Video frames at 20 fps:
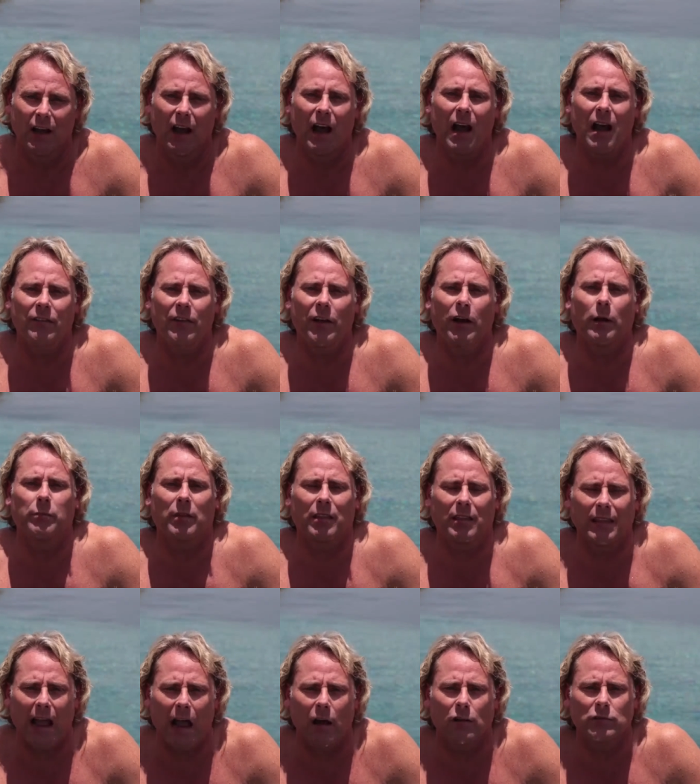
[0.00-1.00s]
I've helped
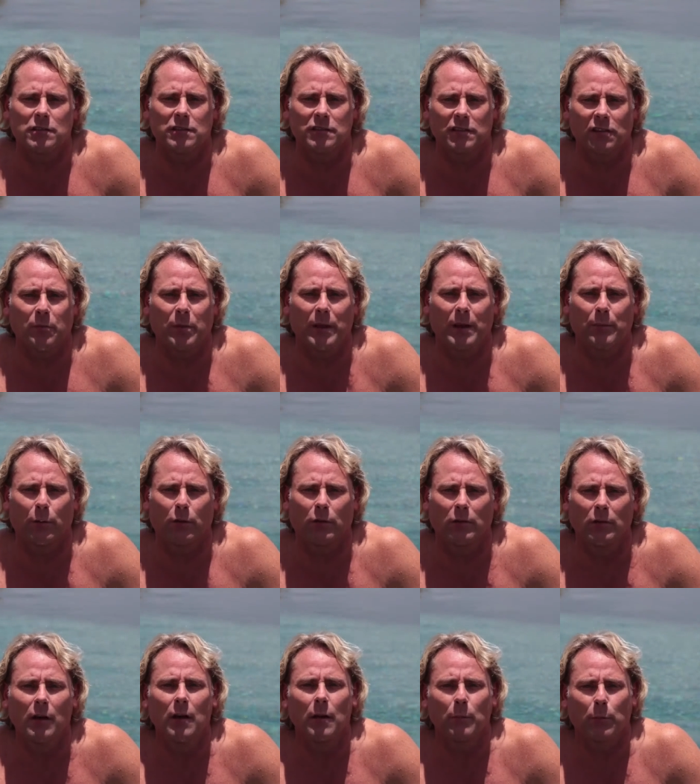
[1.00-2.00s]
thousands of
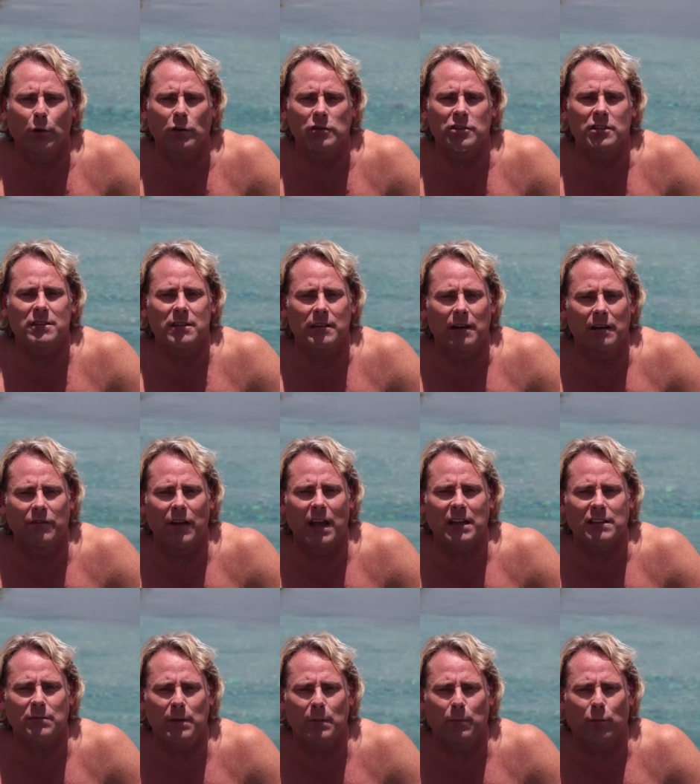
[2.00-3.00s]
people purchase an
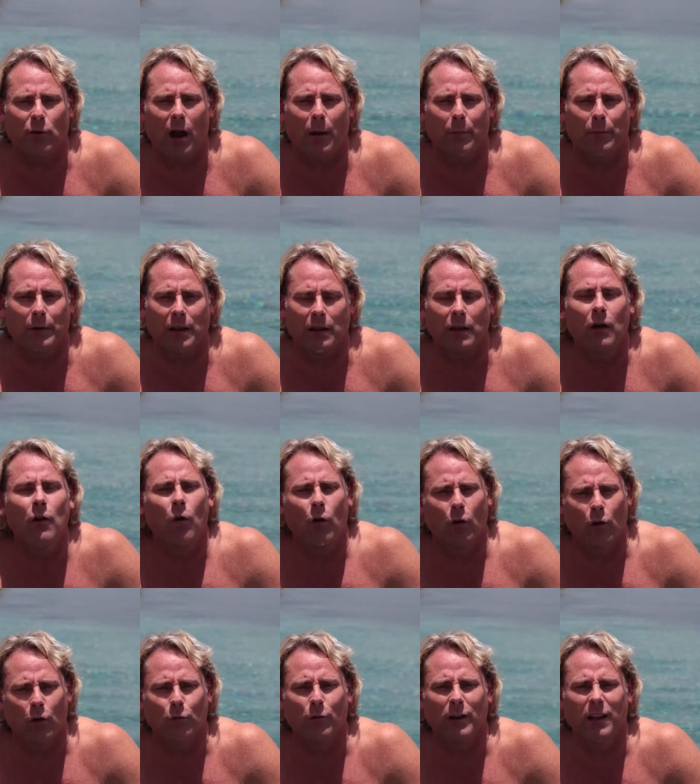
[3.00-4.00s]
investment property
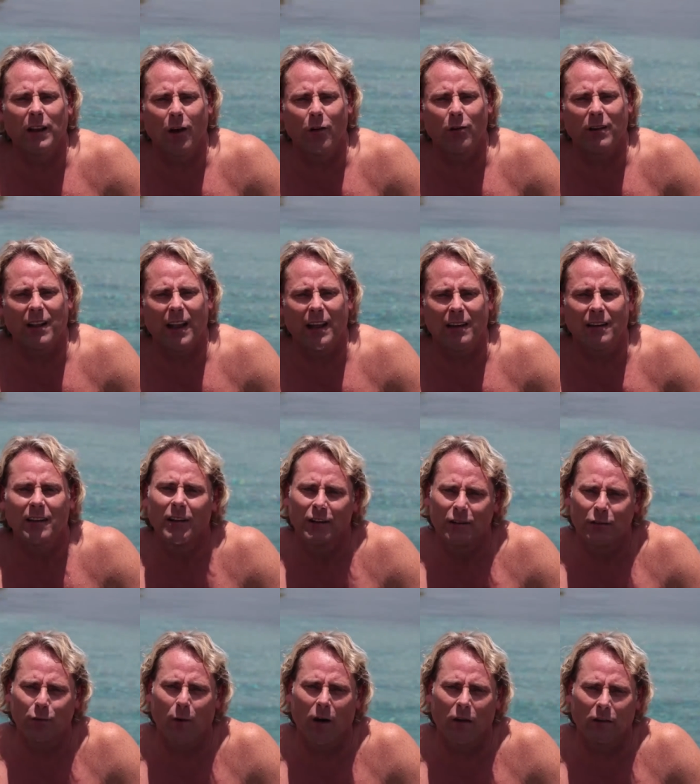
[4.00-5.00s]
or relocate
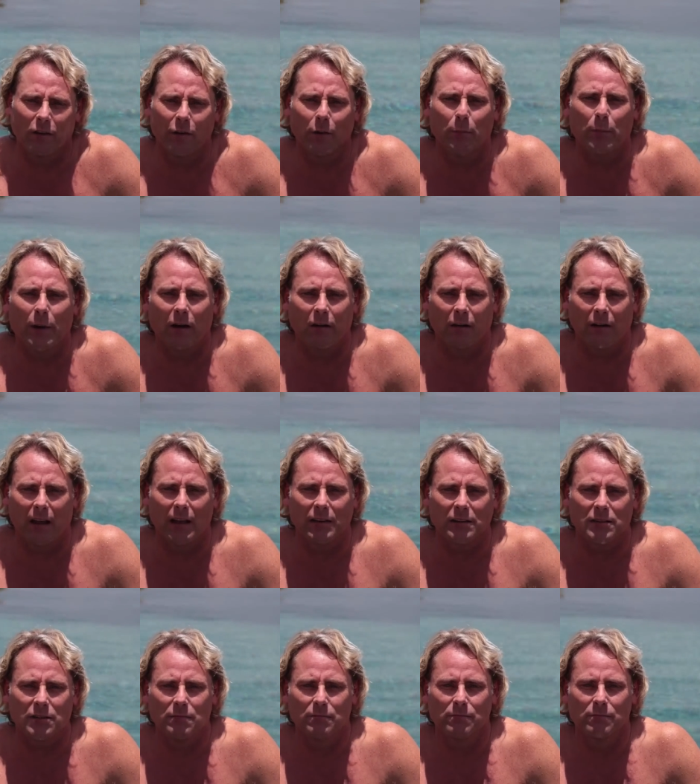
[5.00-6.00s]
to our little
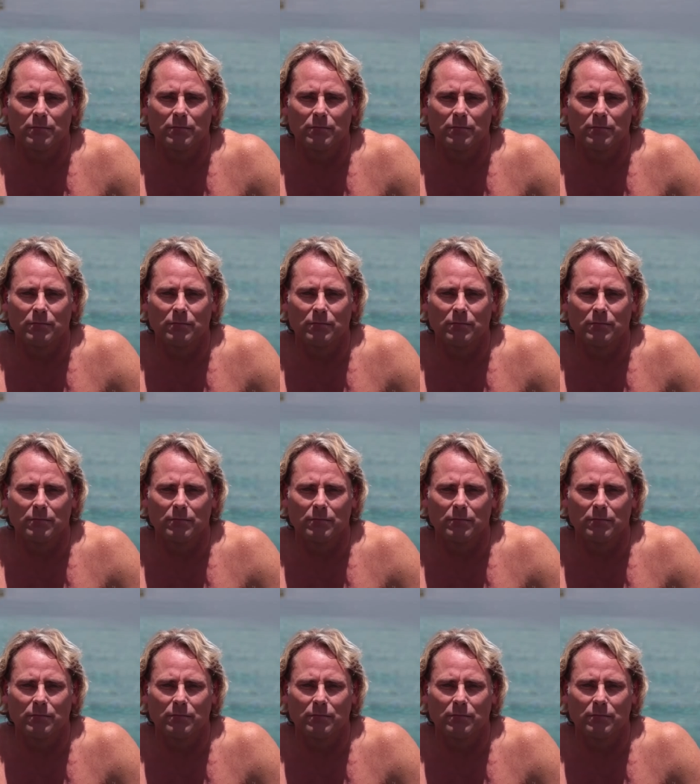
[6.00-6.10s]
paradise.